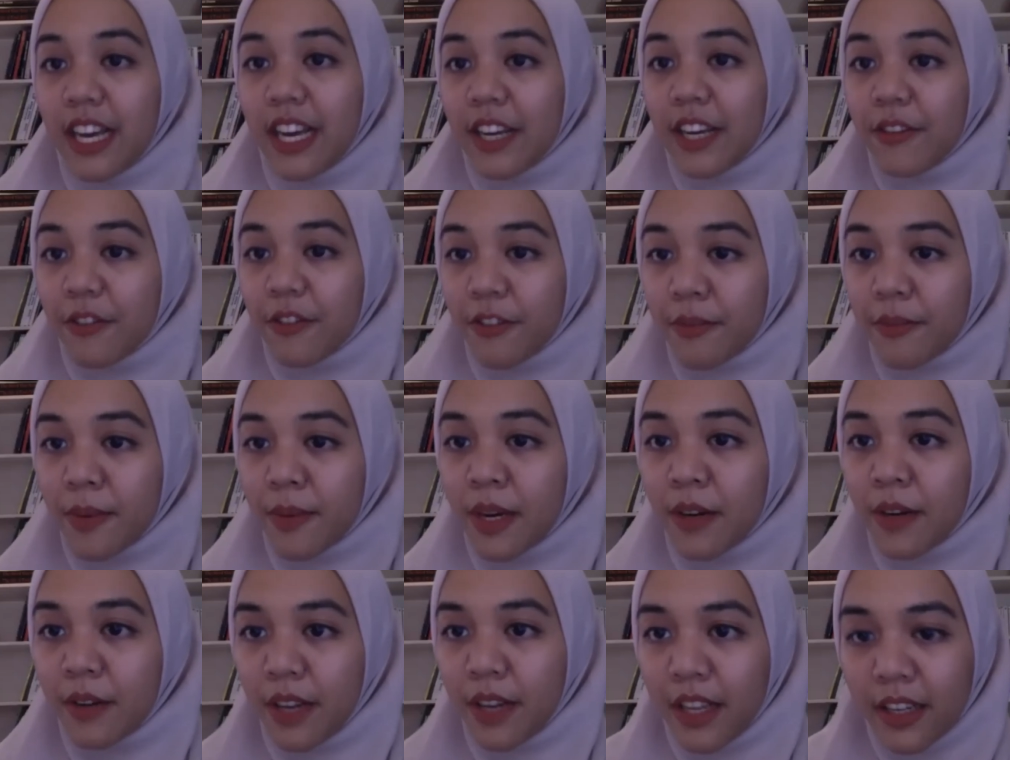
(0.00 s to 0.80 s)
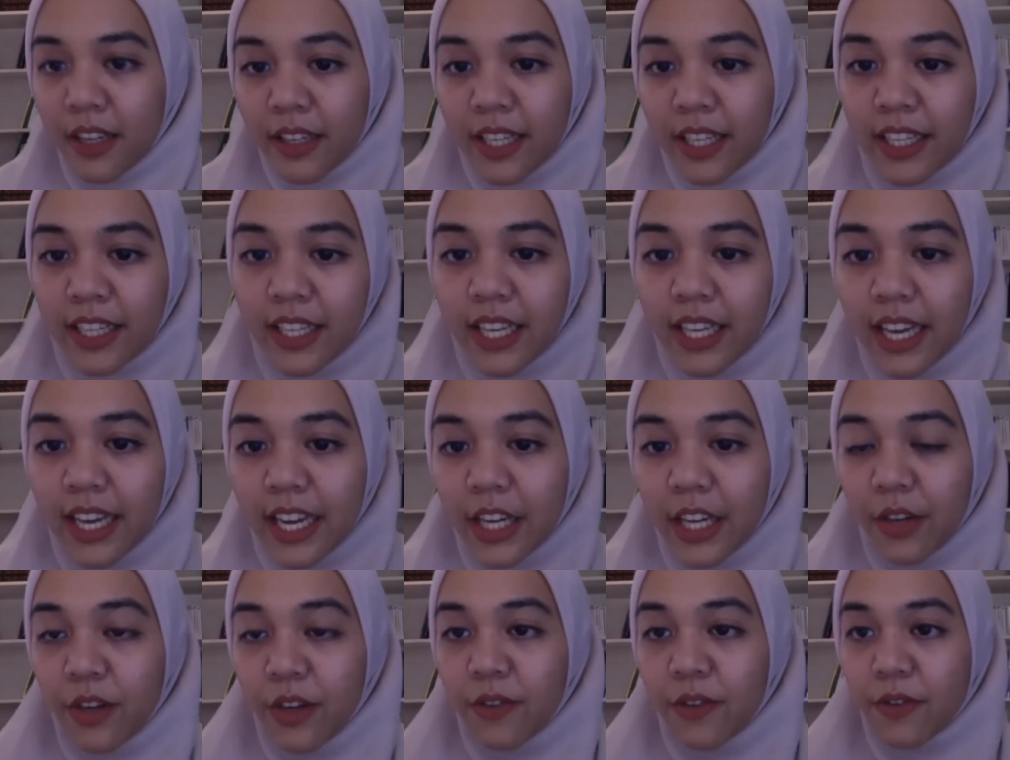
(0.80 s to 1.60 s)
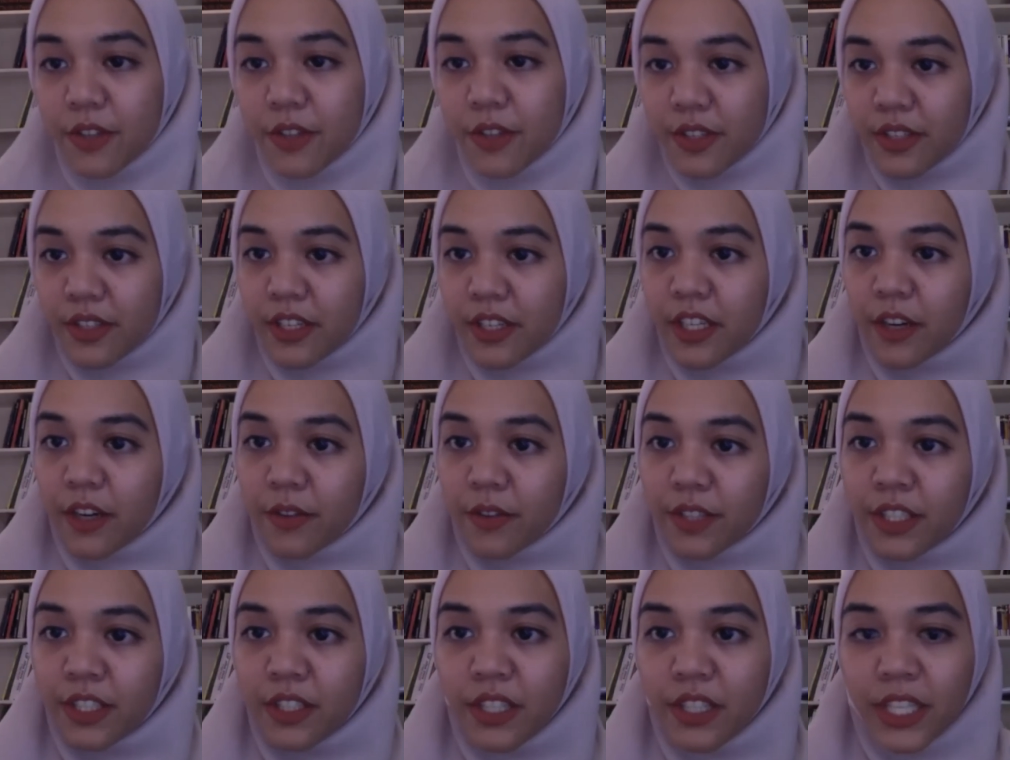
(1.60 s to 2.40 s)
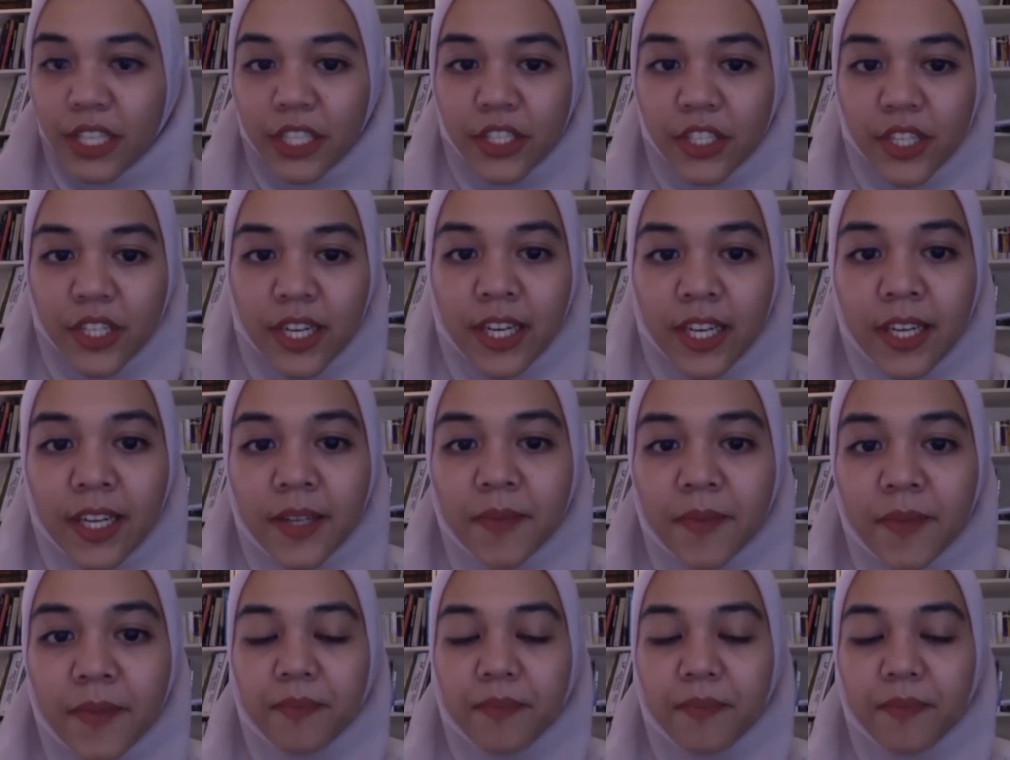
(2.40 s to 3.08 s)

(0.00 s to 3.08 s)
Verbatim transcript: of Bang Gulardi at University of Indonesia.